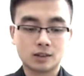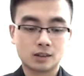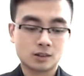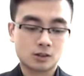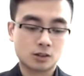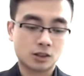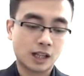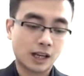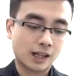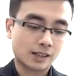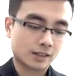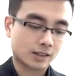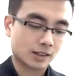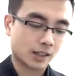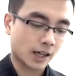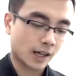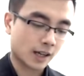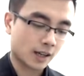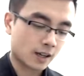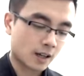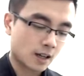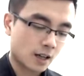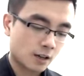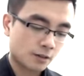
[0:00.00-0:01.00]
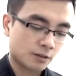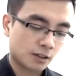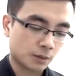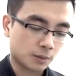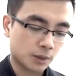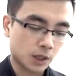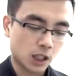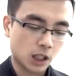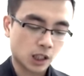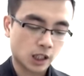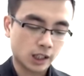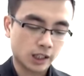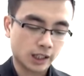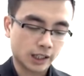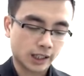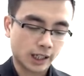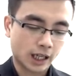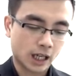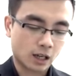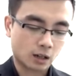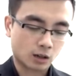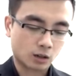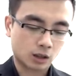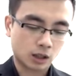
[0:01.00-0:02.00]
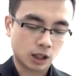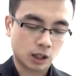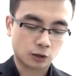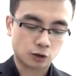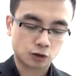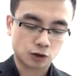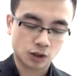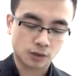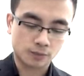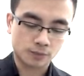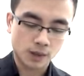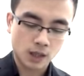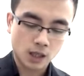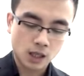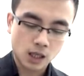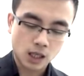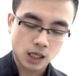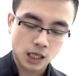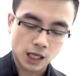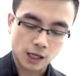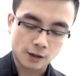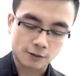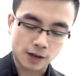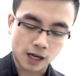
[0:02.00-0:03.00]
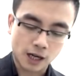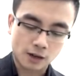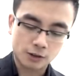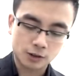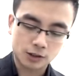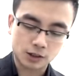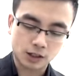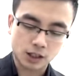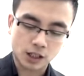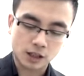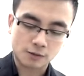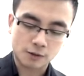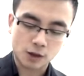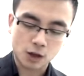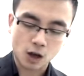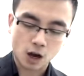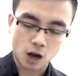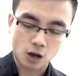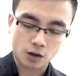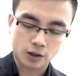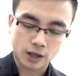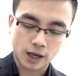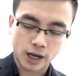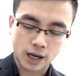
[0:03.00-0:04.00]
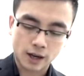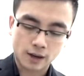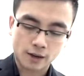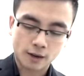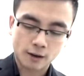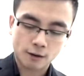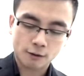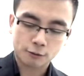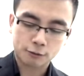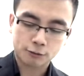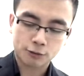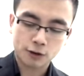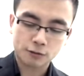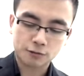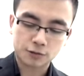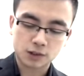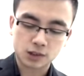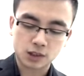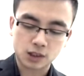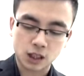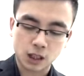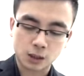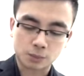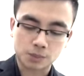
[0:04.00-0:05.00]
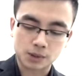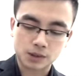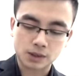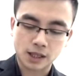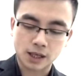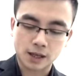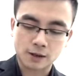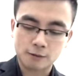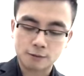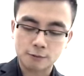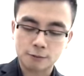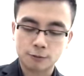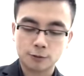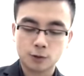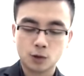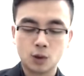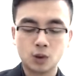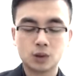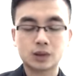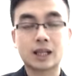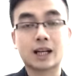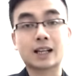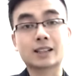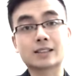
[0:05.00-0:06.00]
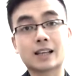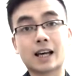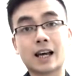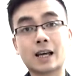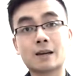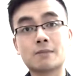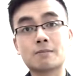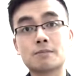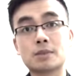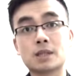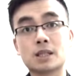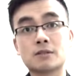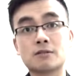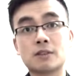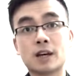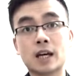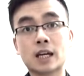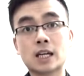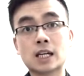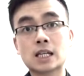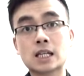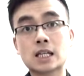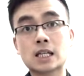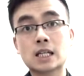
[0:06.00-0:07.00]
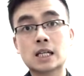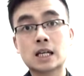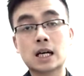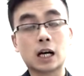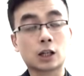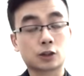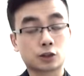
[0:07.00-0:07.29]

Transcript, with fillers: So let's say from an early calculation, if I were to give you, okay, fifty-nine percent for that N P V, uh,